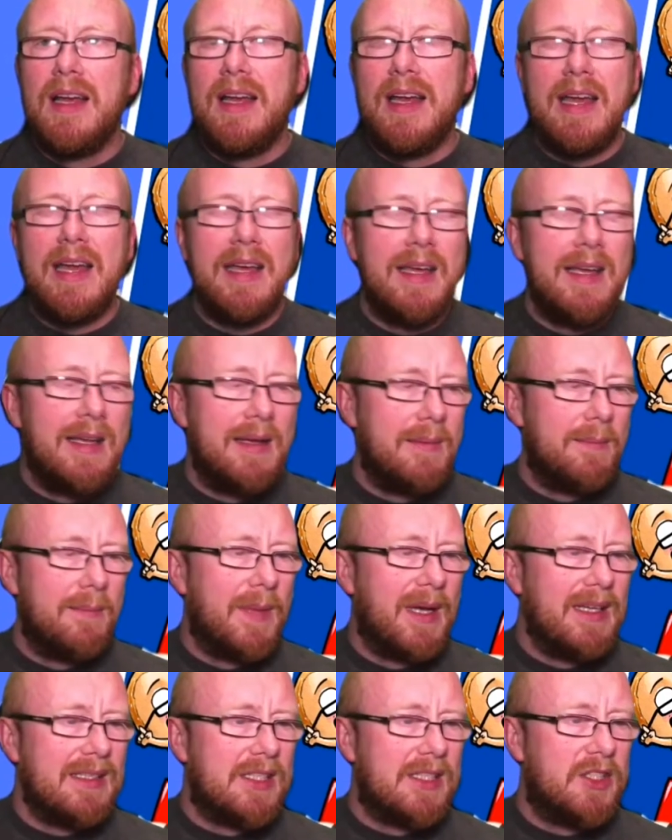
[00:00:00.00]
um,
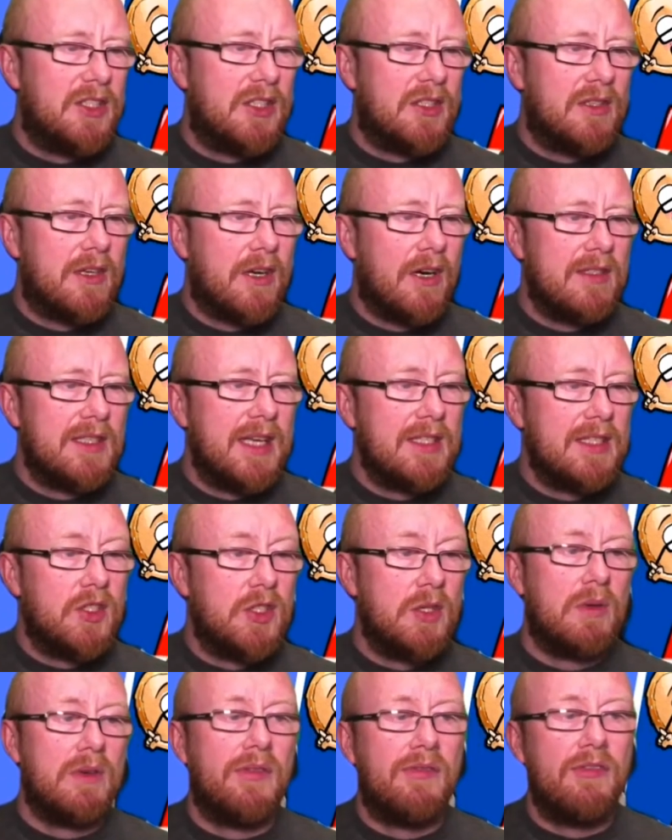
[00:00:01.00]
his content's
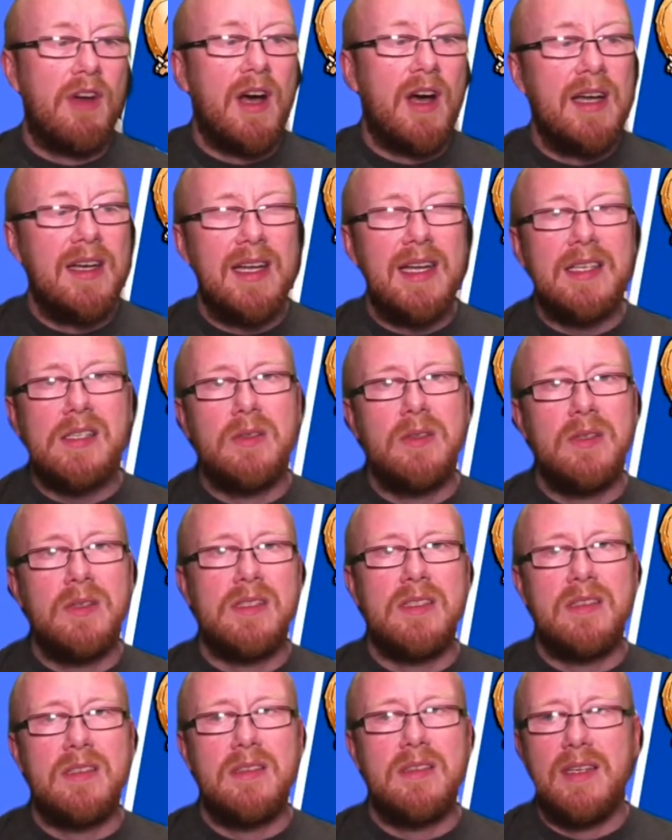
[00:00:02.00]
due on Friday, so his
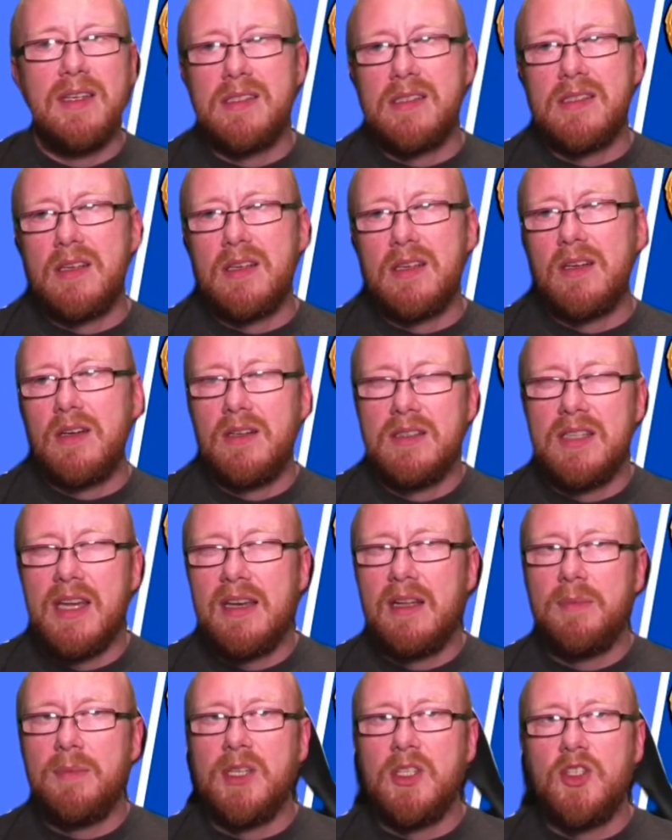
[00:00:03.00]
his content
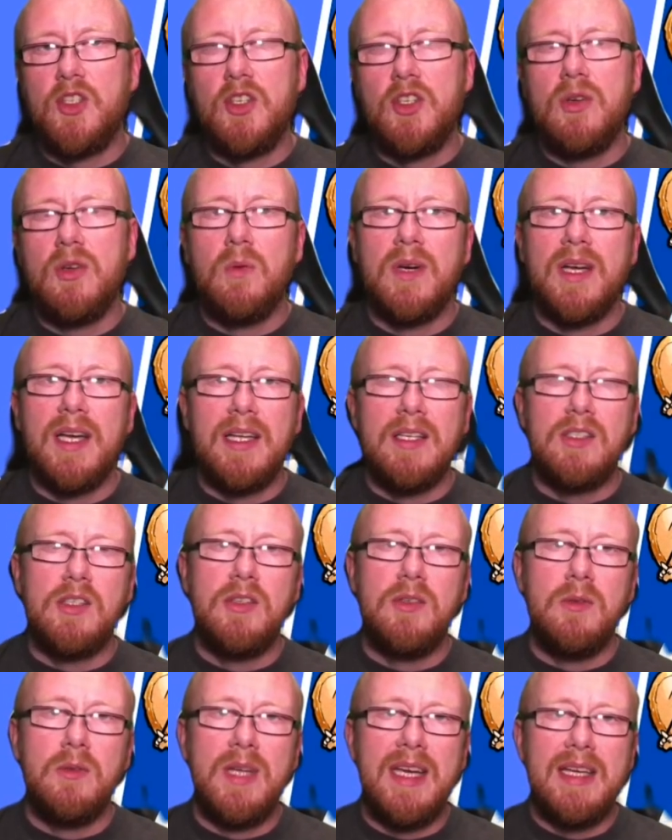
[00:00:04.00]
will be due in
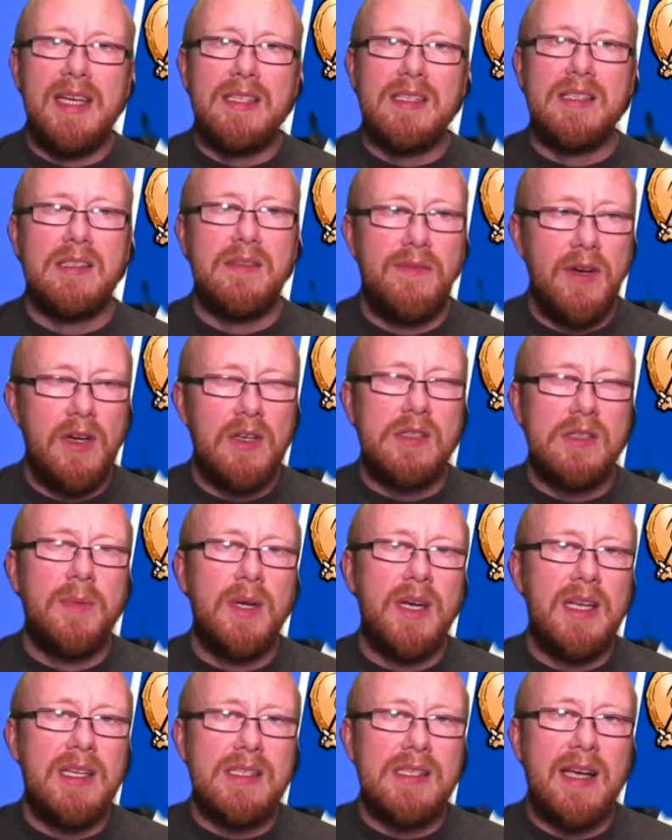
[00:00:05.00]
two days. His first
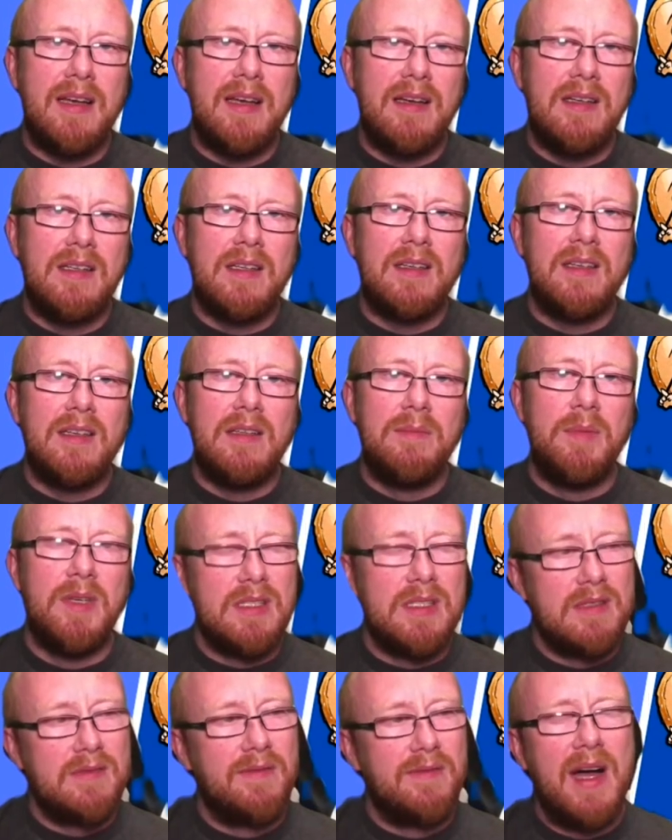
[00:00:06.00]
money site article, but
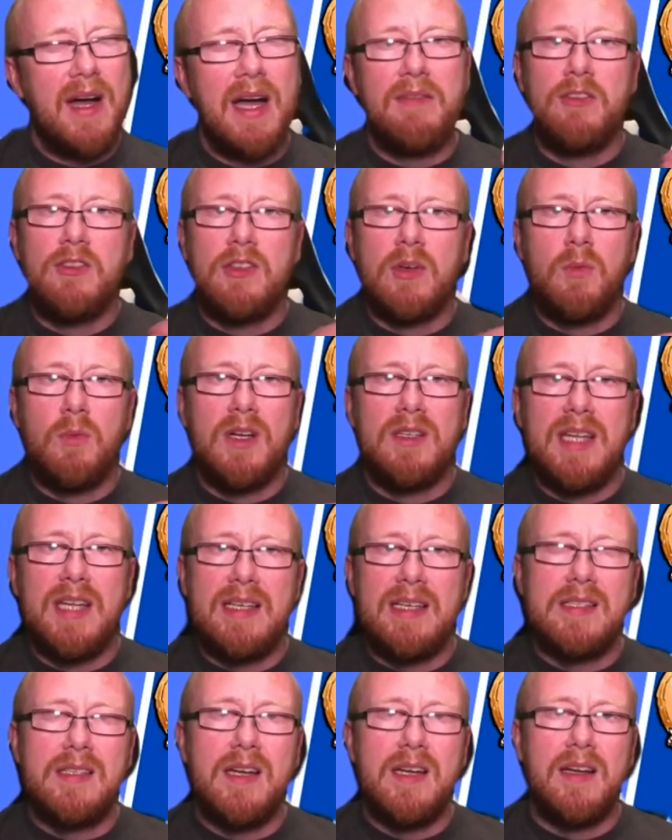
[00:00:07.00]
his 500 word
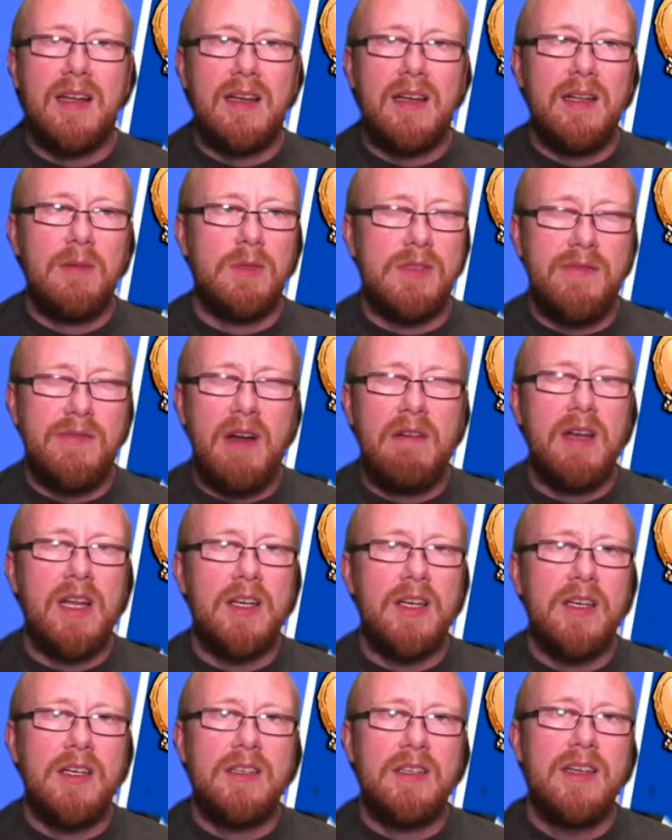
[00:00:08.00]
test article was very
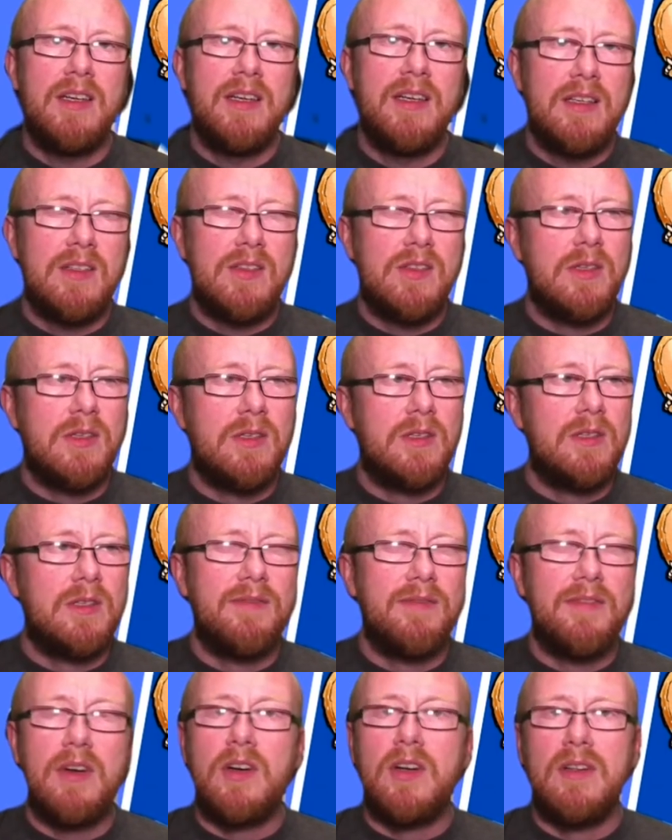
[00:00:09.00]
good, so
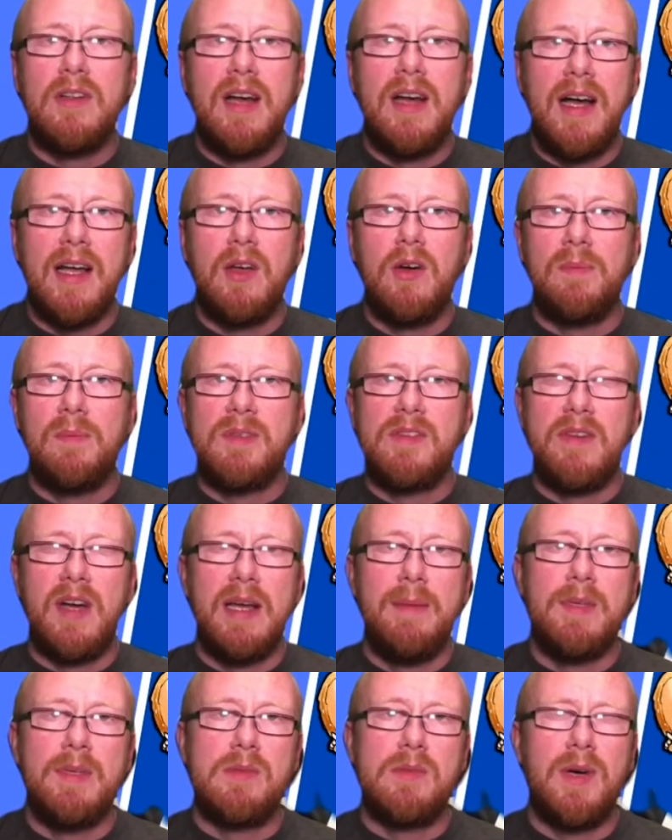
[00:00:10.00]
I've got high hopes for
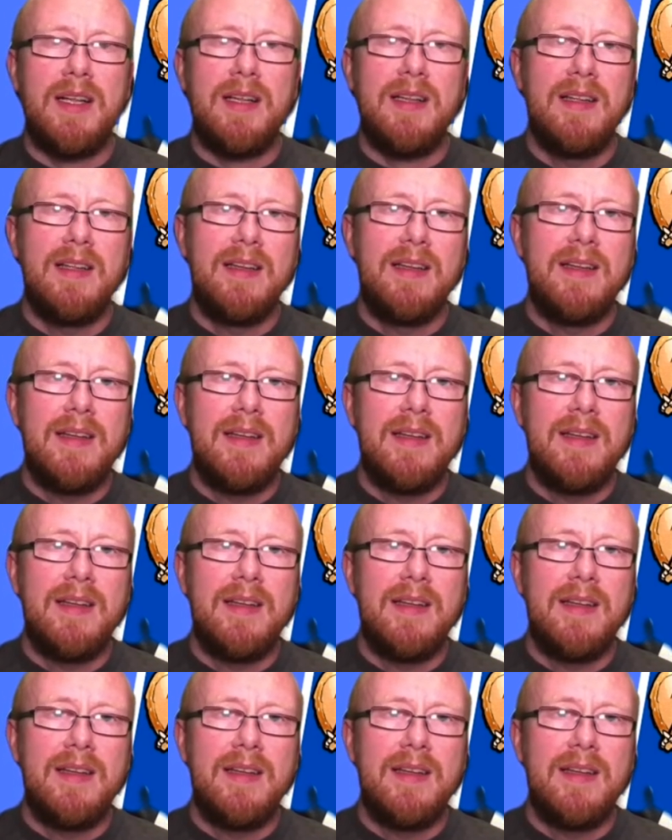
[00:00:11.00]
him as well.